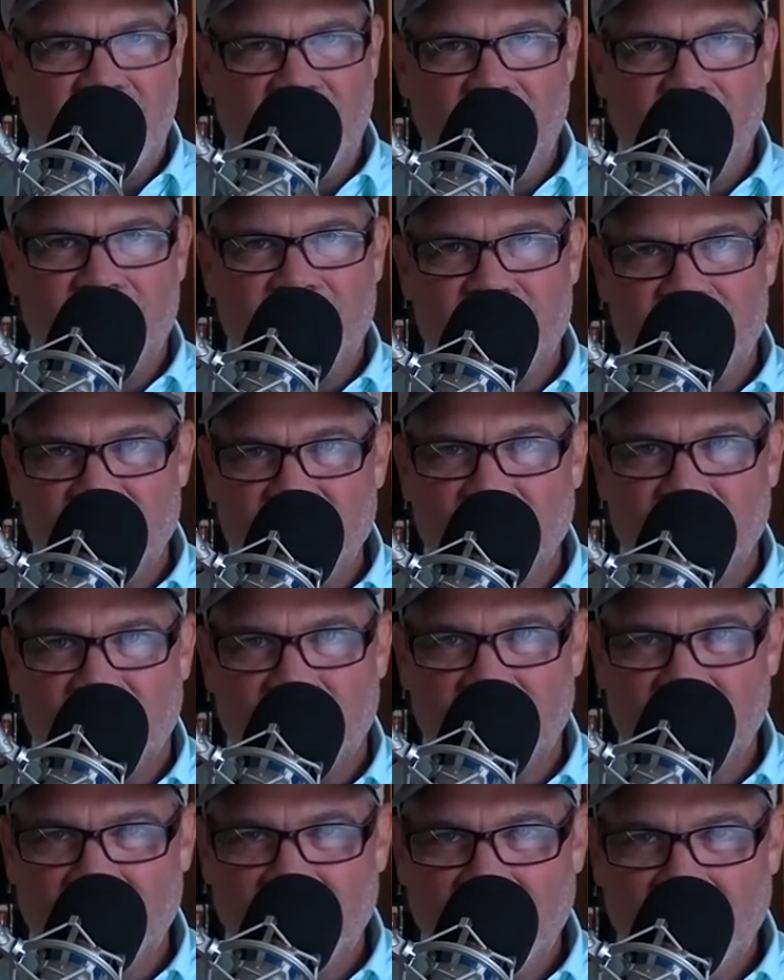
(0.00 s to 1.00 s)
unhealthy
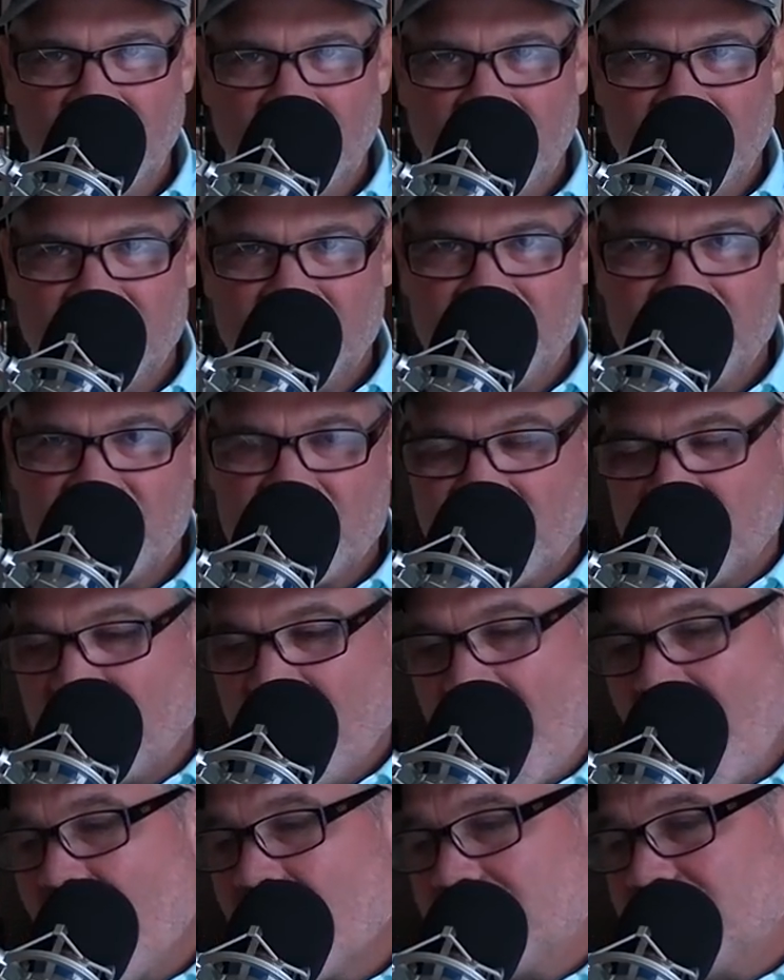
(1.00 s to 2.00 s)
dude. So
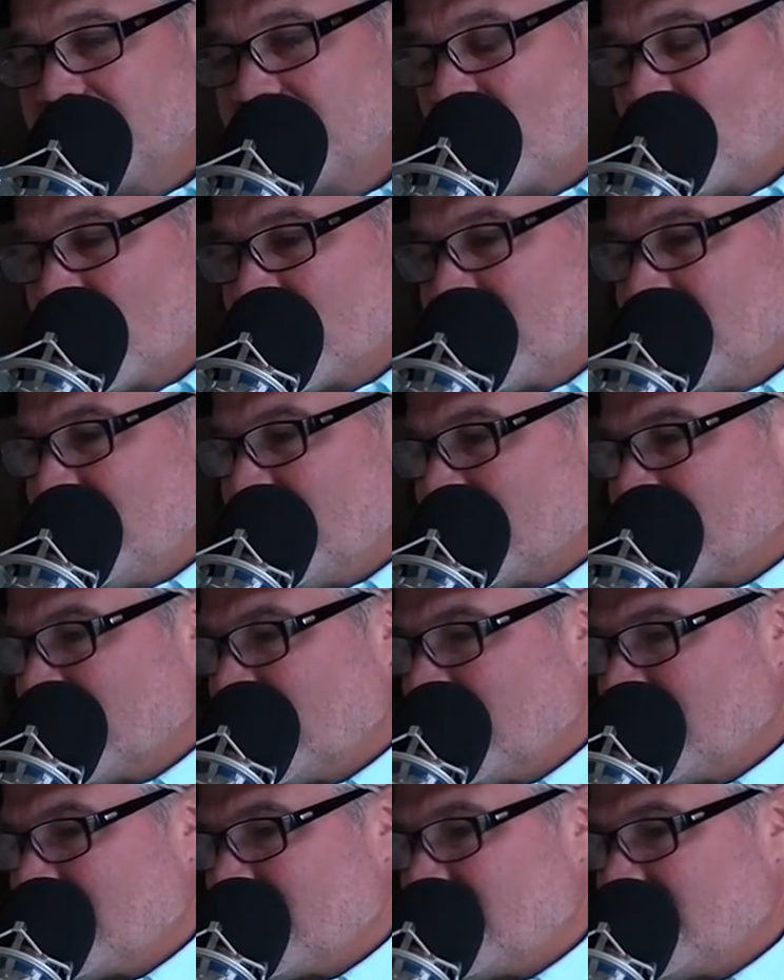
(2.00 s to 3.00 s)
yeah, of course he
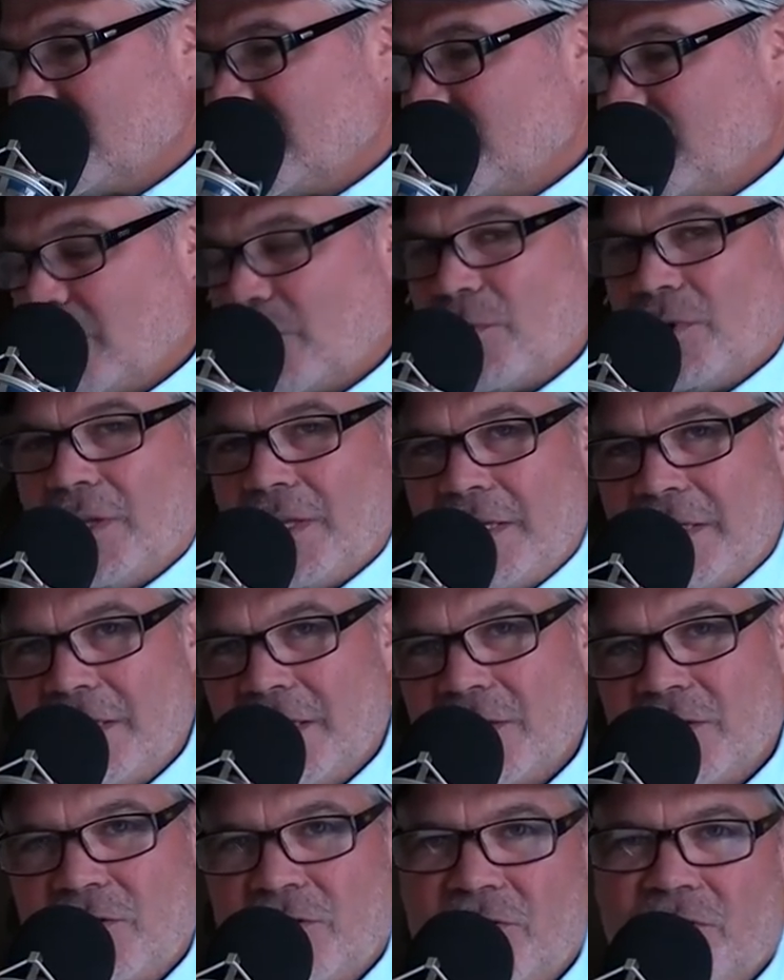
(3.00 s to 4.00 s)
doesn't get the disease, but really he
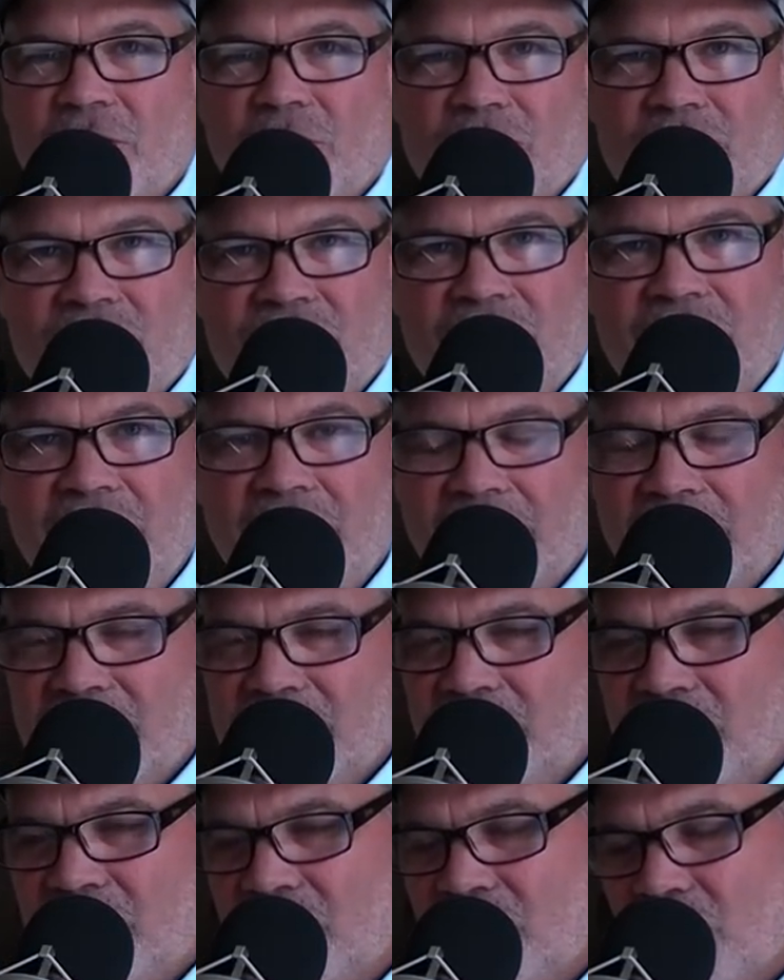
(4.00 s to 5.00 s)
does. You just don't see it
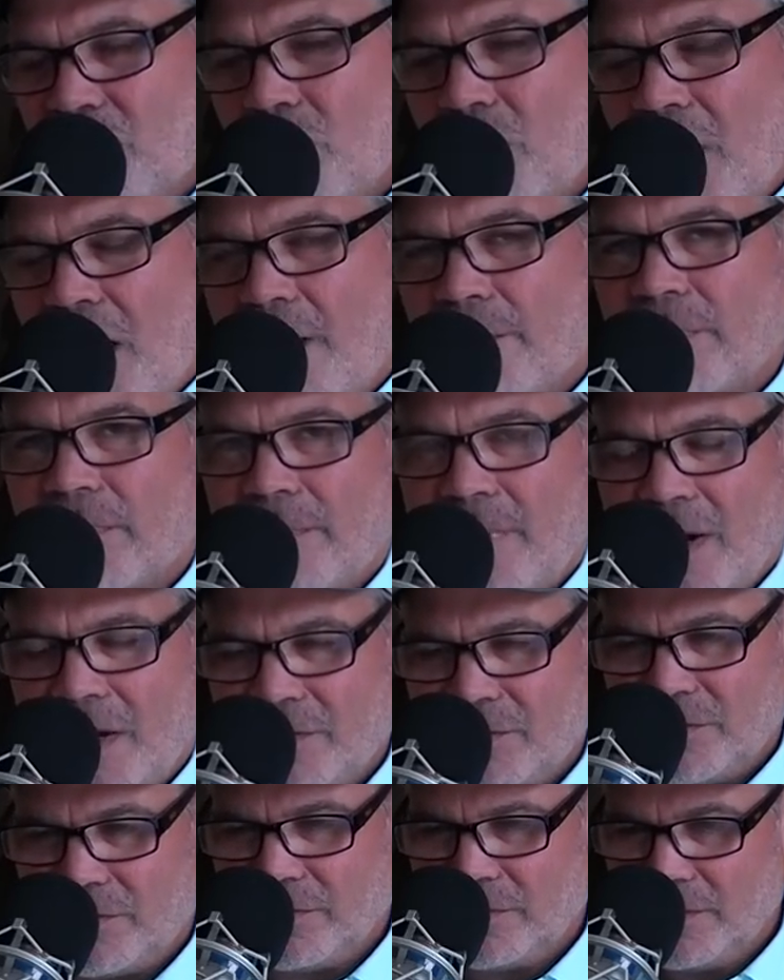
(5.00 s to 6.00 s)
because he's so
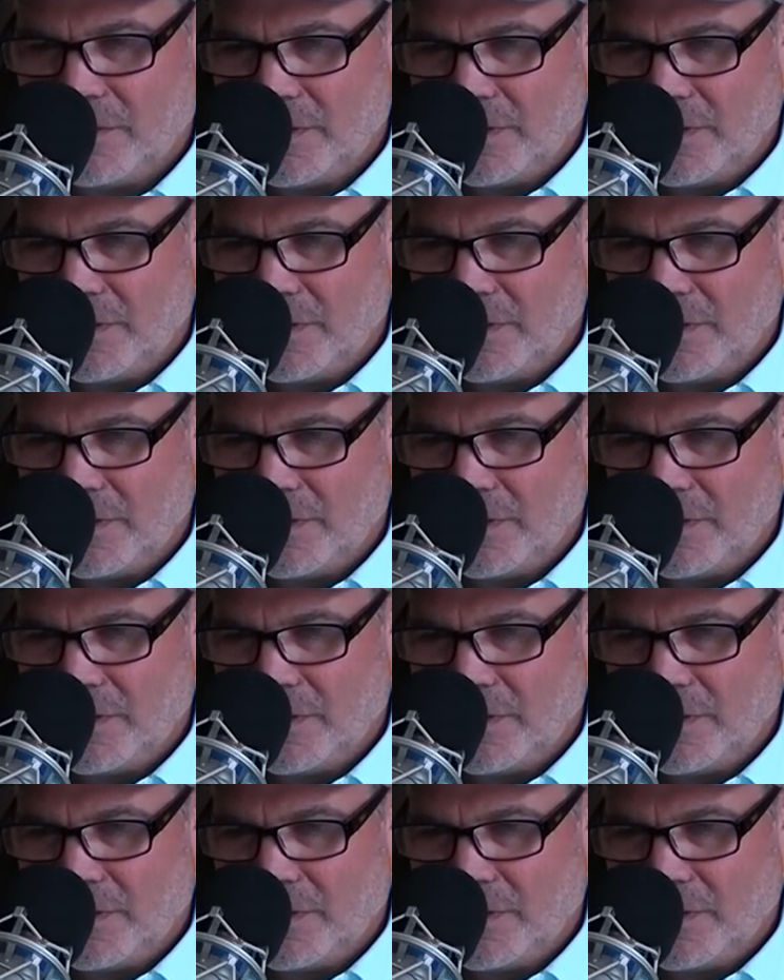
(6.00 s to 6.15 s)
compromised.